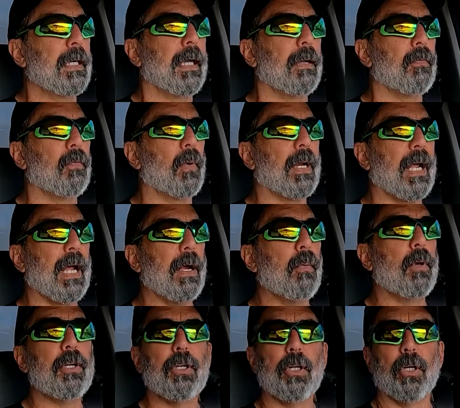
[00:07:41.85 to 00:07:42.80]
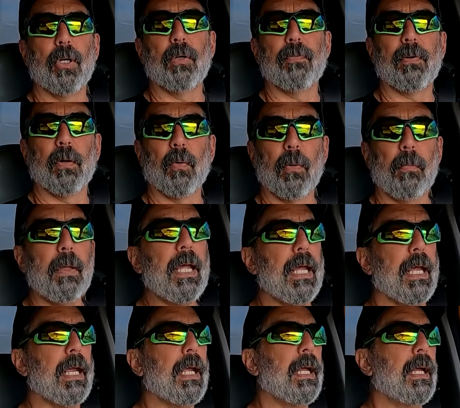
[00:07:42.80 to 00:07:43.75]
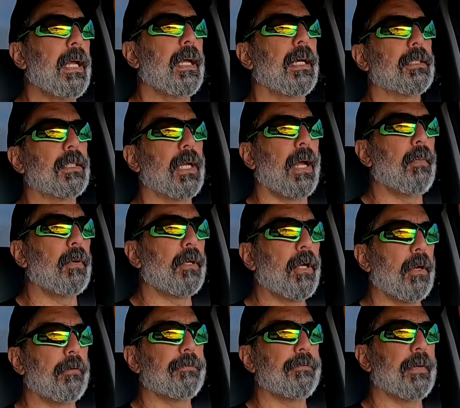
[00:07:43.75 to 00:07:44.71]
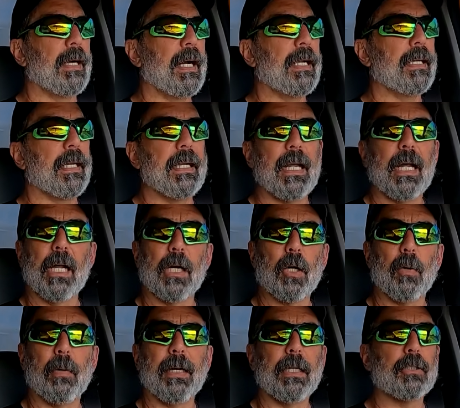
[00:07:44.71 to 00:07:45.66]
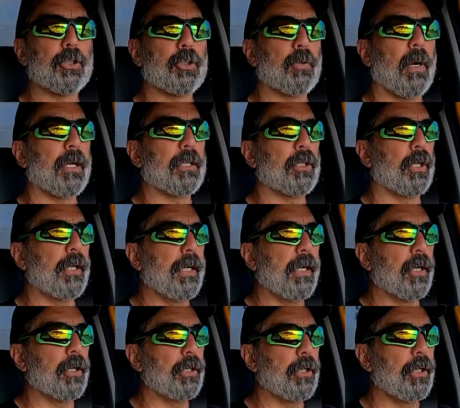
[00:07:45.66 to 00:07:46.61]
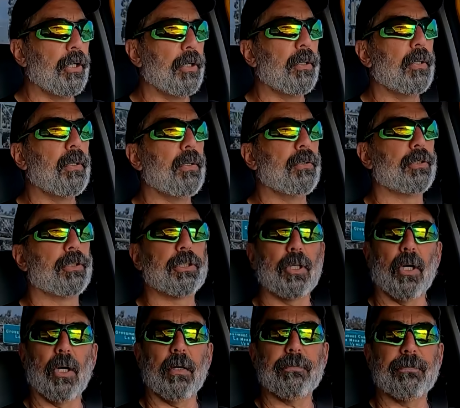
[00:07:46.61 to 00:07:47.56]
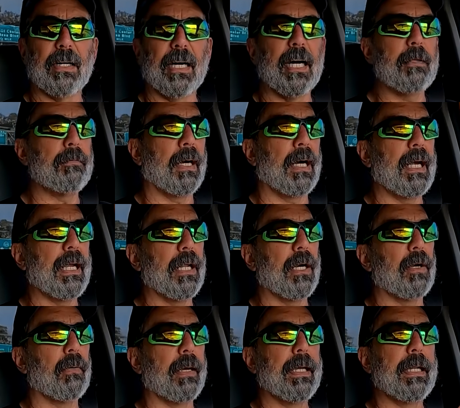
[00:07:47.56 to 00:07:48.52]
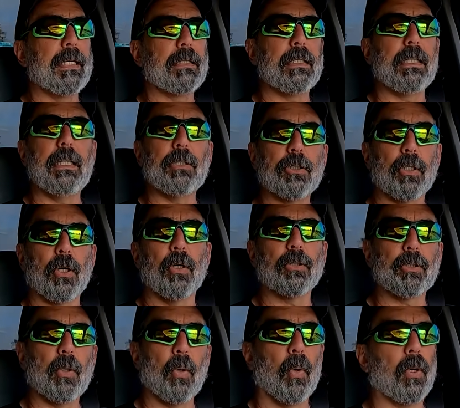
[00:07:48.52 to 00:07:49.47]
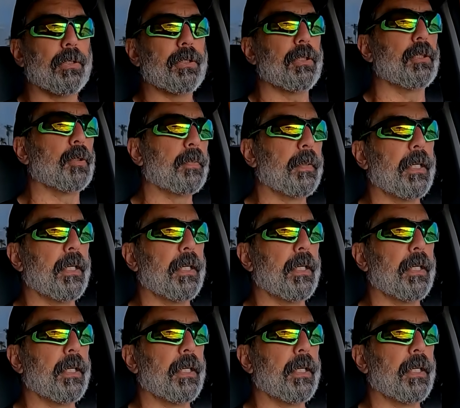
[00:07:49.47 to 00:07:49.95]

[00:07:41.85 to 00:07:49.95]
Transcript: And what I would do, if it were me, is I would go find an NRA instructor near you who's certified by NRA to teach those courses,